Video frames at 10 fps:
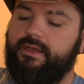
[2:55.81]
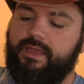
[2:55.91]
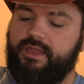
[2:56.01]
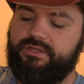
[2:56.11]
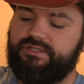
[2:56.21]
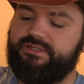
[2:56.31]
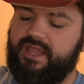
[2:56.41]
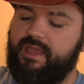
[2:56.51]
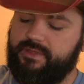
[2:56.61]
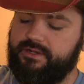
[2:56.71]
and just
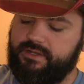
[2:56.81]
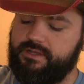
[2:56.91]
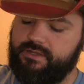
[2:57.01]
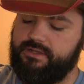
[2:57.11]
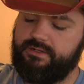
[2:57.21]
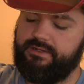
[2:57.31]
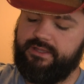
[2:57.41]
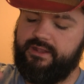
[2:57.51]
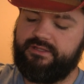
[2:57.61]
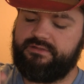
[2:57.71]
stab it.
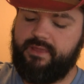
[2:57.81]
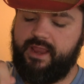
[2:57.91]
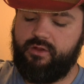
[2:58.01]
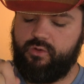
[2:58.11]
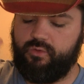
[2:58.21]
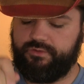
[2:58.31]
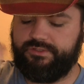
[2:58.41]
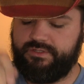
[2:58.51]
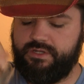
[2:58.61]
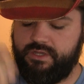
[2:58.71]
Get it some air holes.